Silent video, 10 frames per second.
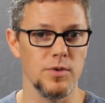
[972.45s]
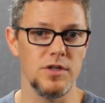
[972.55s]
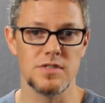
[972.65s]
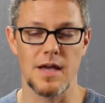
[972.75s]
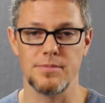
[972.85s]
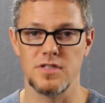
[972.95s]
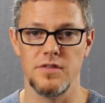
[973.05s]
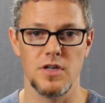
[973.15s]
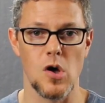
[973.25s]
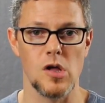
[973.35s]
We use Apple
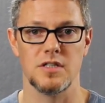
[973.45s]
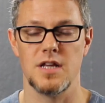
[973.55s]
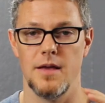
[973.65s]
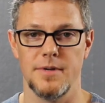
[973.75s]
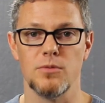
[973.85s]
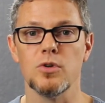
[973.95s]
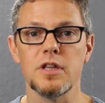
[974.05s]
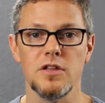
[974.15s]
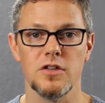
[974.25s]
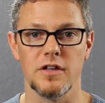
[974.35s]
TV all the time, and I'm
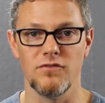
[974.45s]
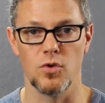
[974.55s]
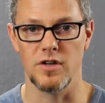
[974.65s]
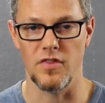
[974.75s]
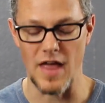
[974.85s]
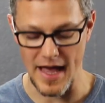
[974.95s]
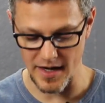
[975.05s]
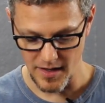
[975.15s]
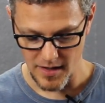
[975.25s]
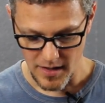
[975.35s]
really looking forward to that.